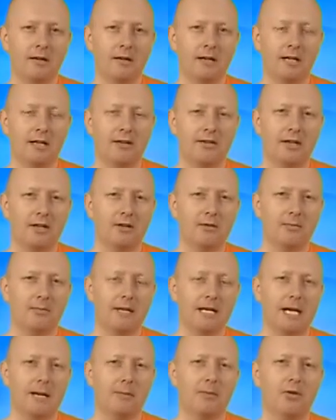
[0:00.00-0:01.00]
instead of
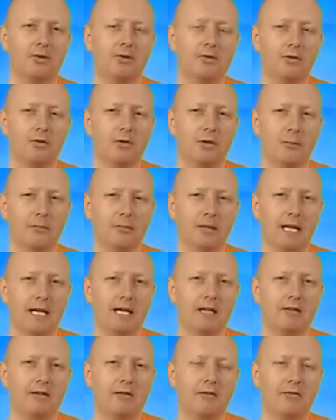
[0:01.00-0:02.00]
being able to
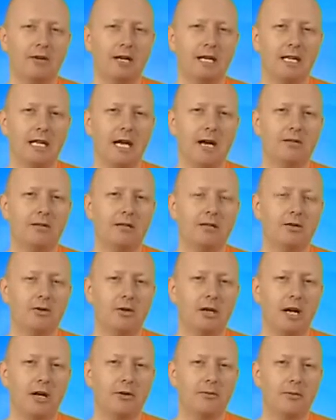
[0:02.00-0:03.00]
complain very loudly to her
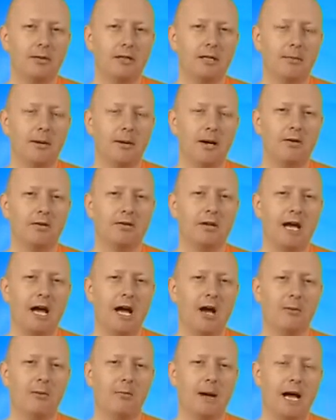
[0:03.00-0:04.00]
husband about
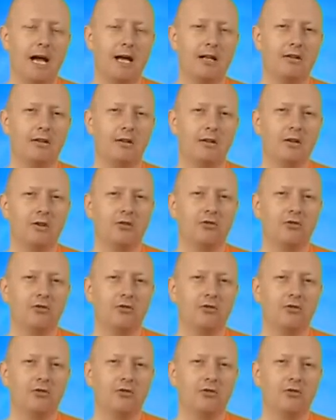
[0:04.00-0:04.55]
how bad